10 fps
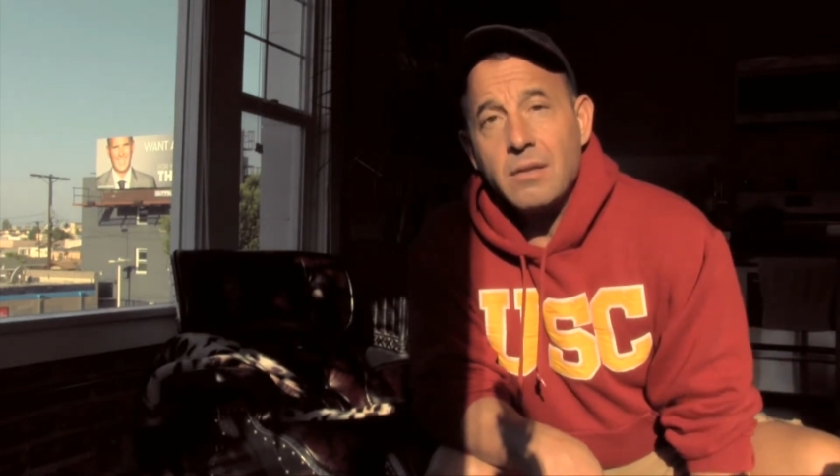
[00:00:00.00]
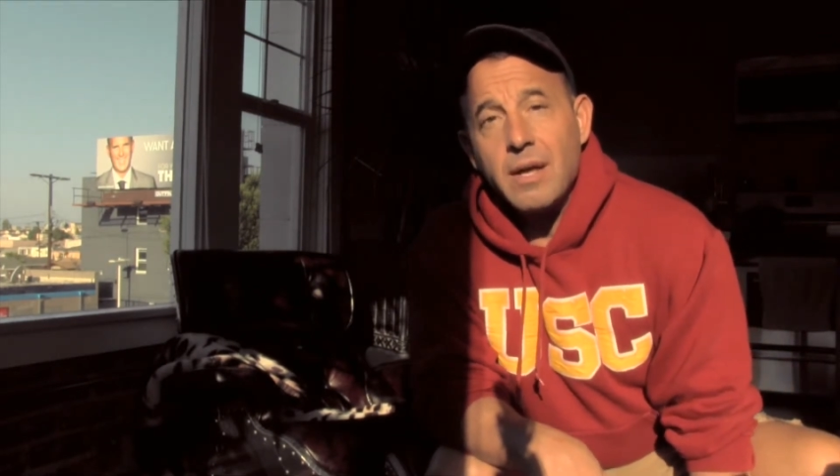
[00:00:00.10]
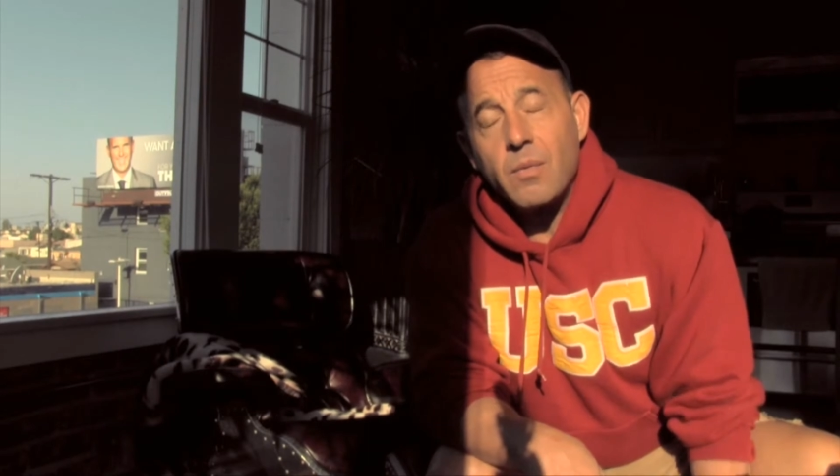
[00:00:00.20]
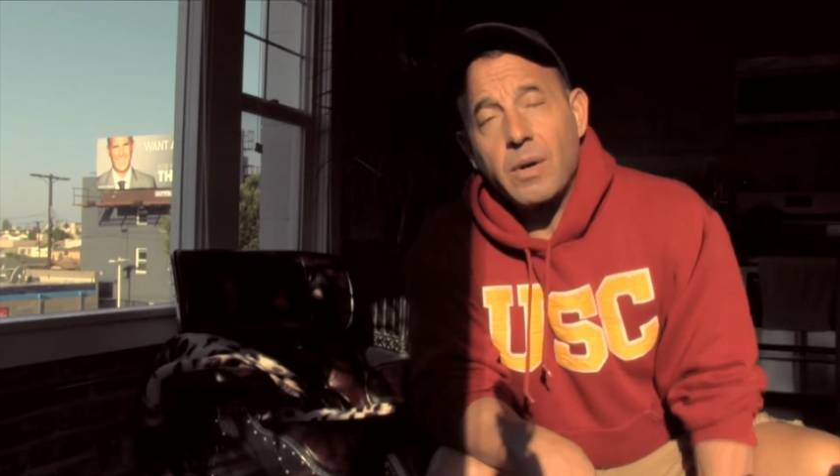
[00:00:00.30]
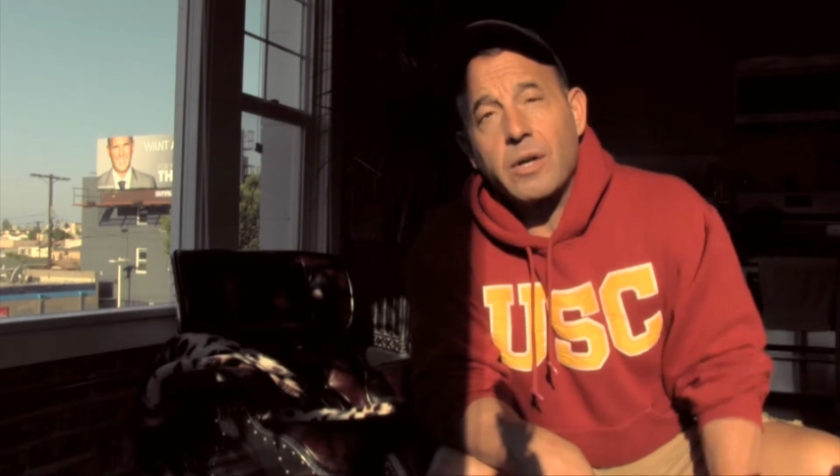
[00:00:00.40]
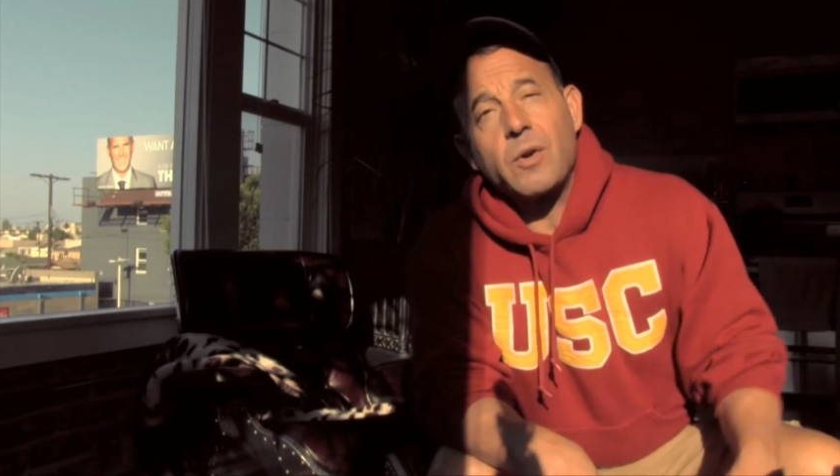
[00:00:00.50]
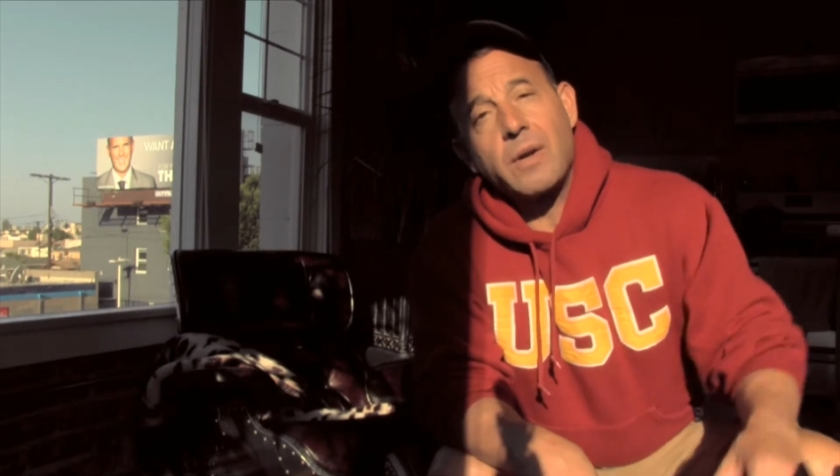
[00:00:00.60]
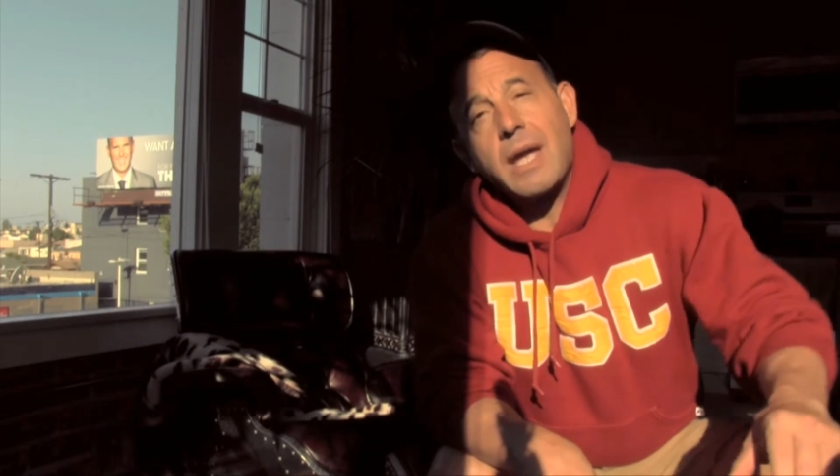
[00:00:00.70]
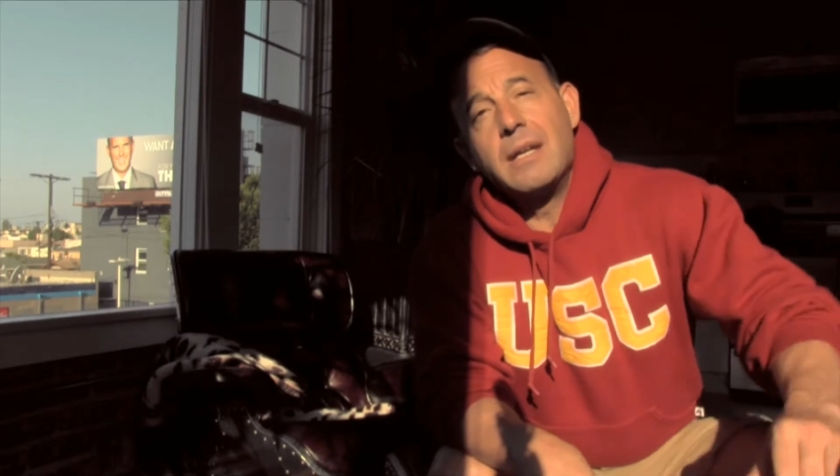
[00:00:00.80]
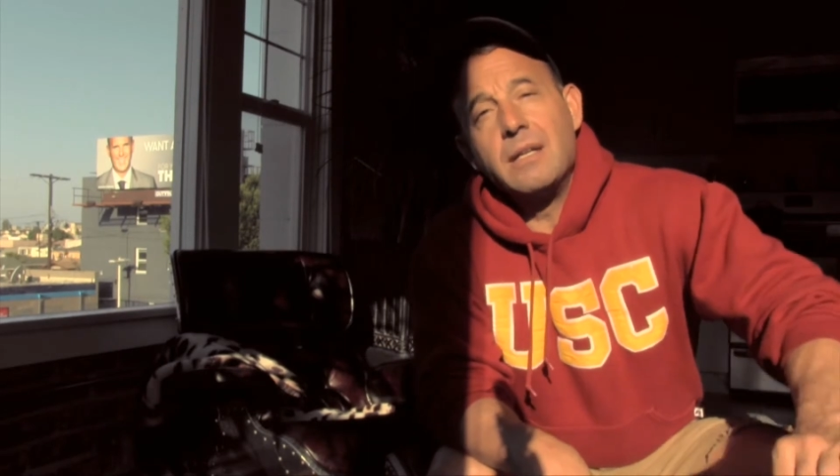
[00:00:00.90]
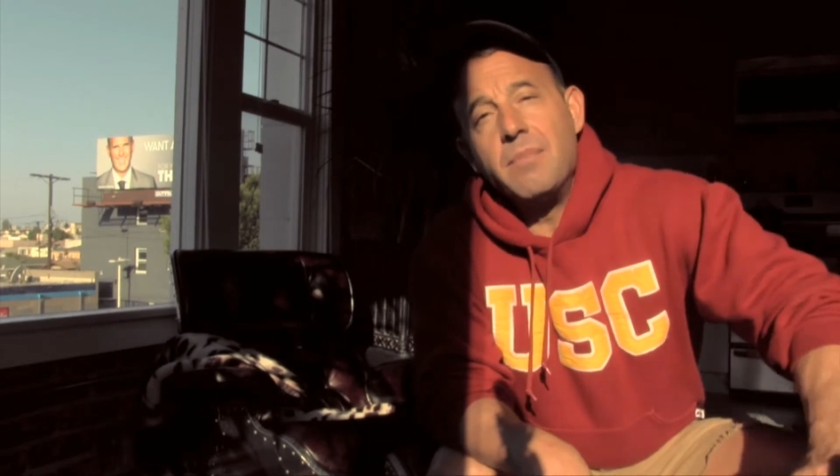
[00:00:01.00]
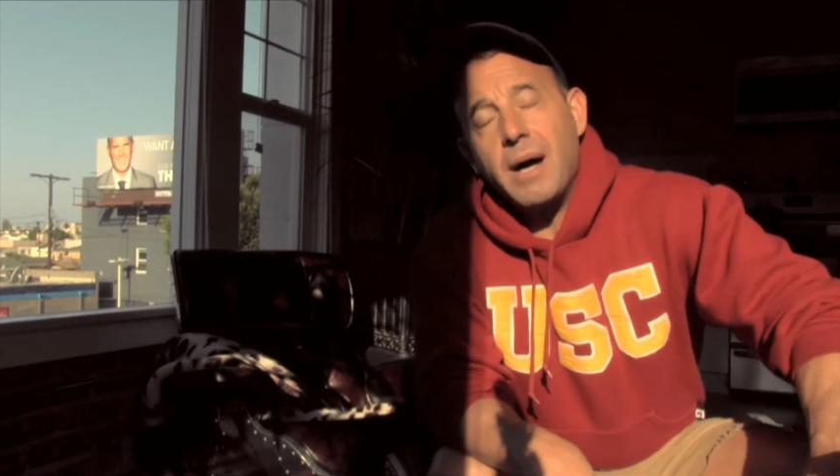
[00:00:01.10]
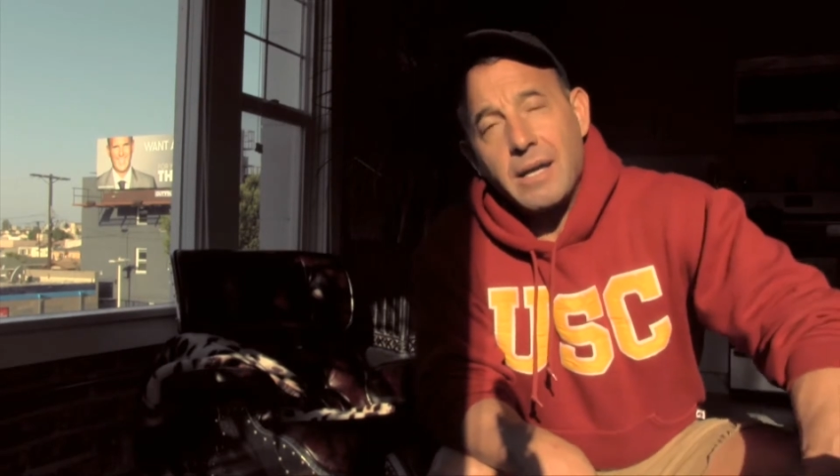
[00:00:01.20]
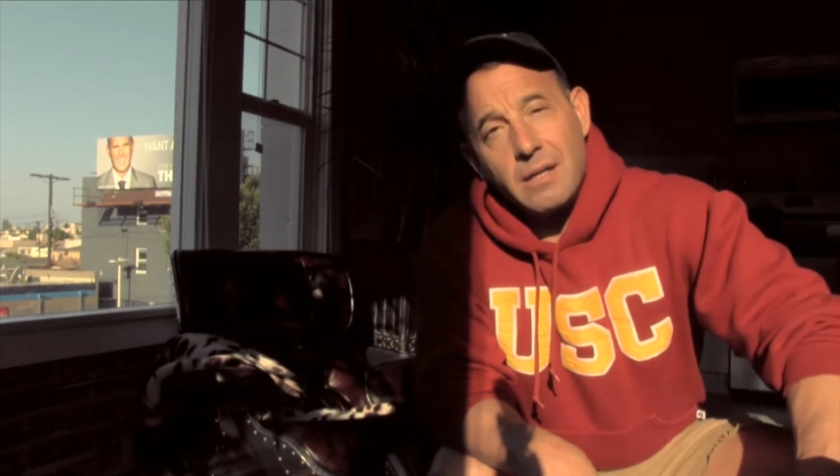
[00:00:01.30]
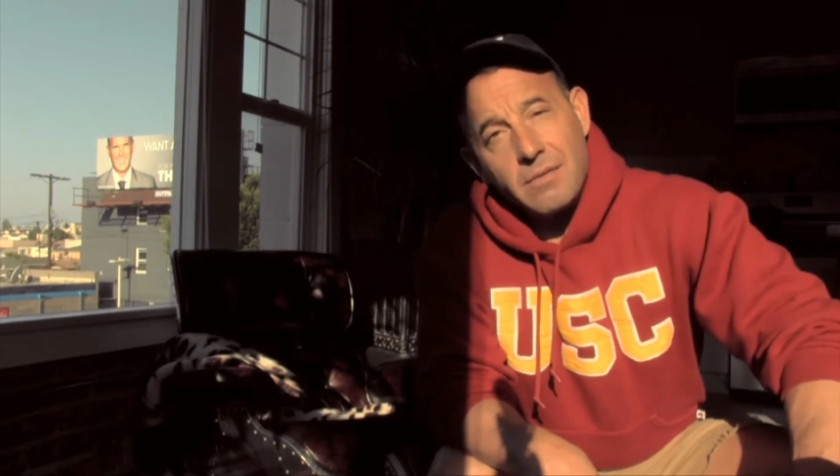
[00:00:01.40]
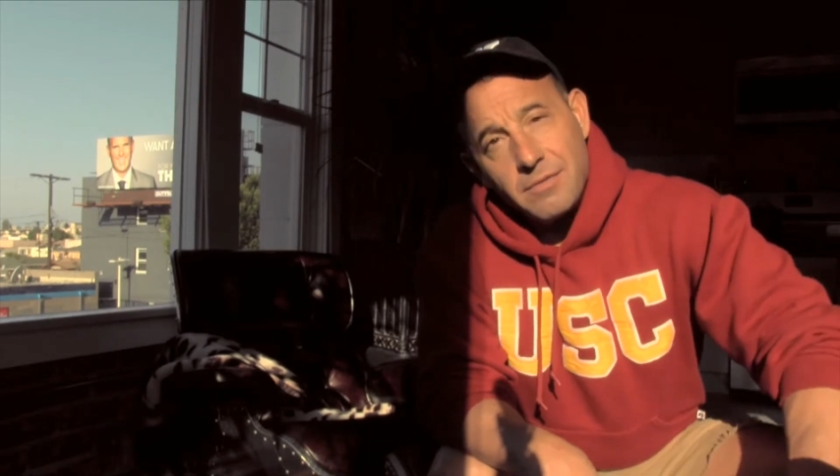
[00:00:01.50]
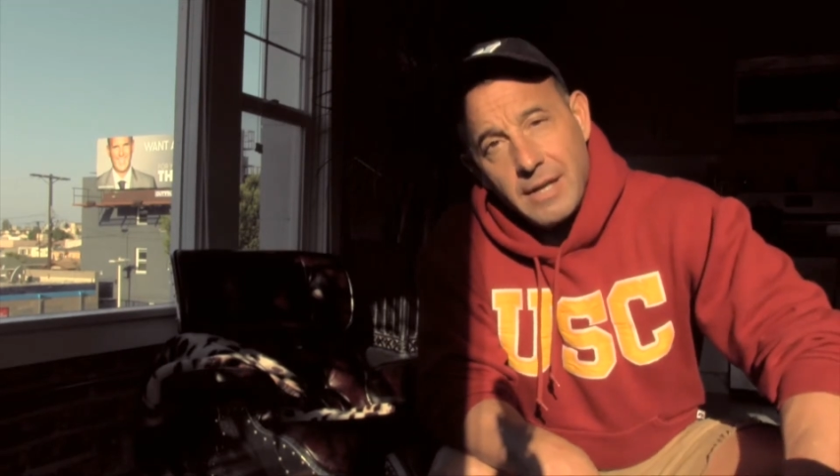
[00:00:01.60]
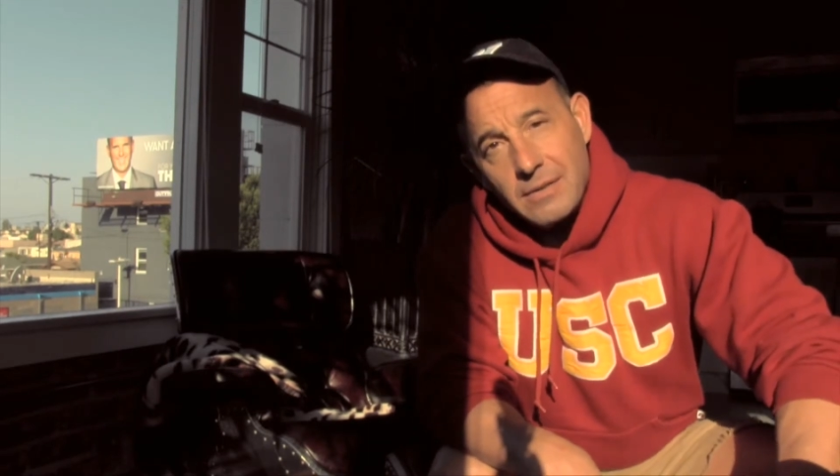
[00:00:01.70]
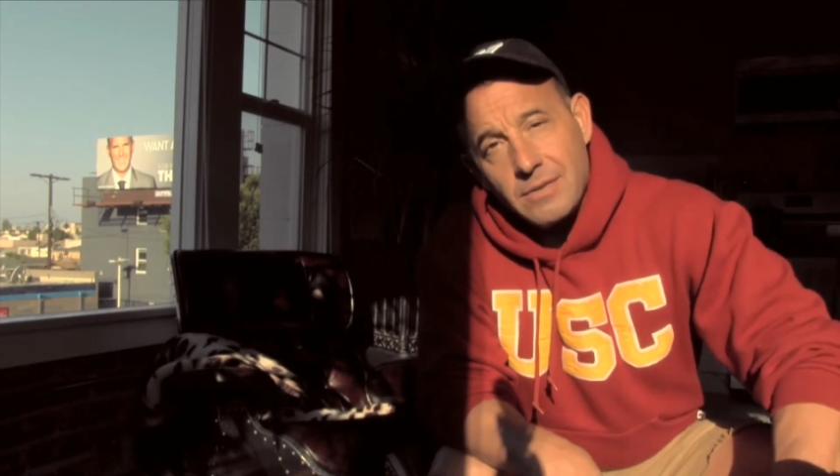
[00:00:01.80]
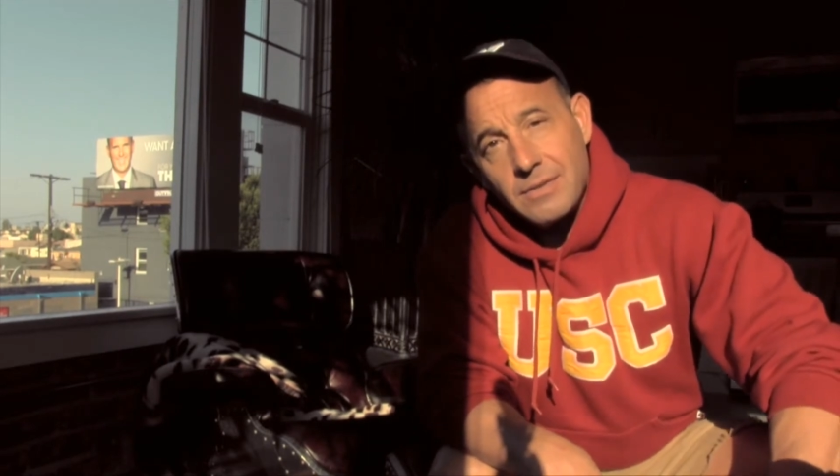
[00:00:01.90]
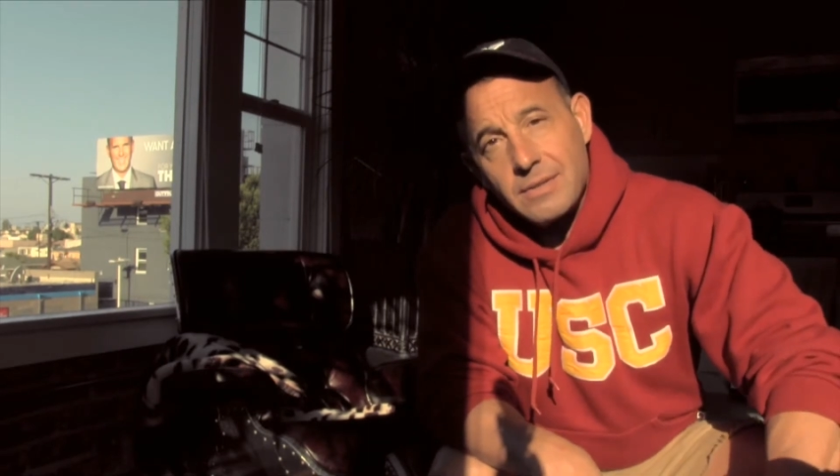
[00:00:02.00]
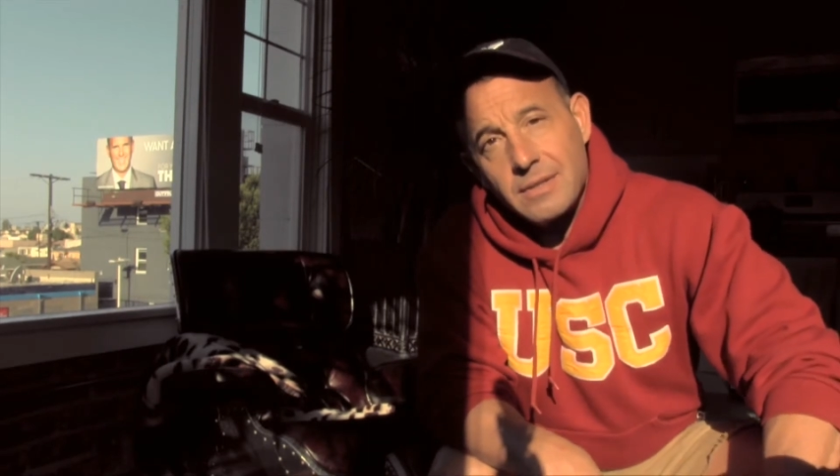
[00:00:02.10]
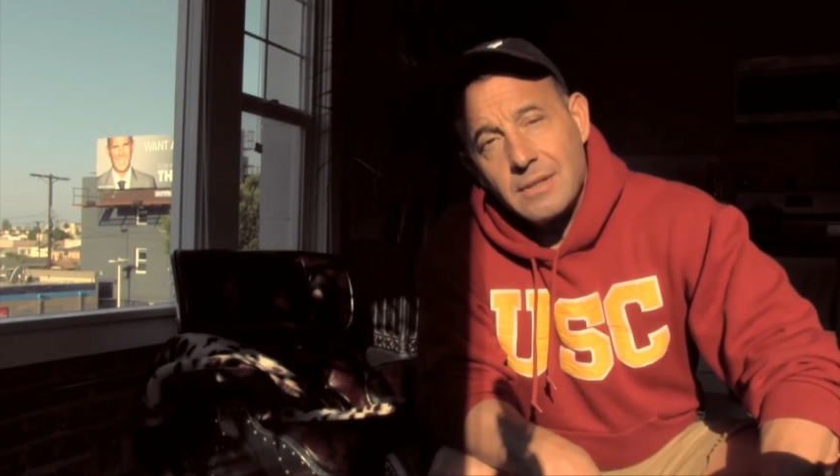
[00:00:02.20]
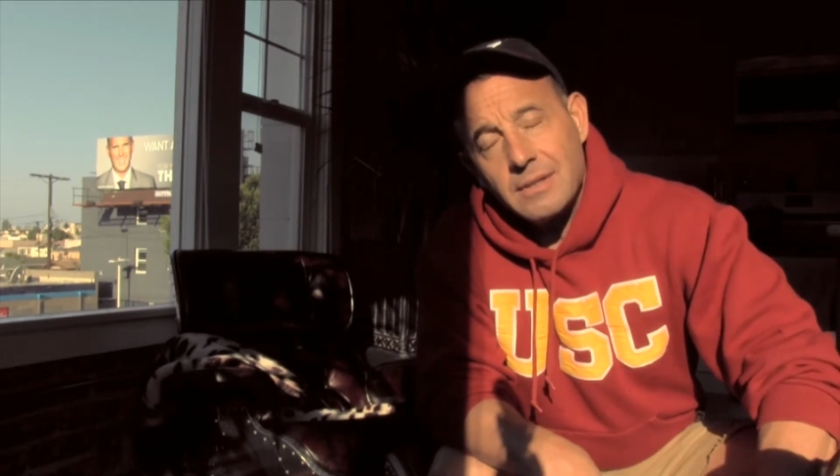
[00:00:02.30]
that were created by an offense.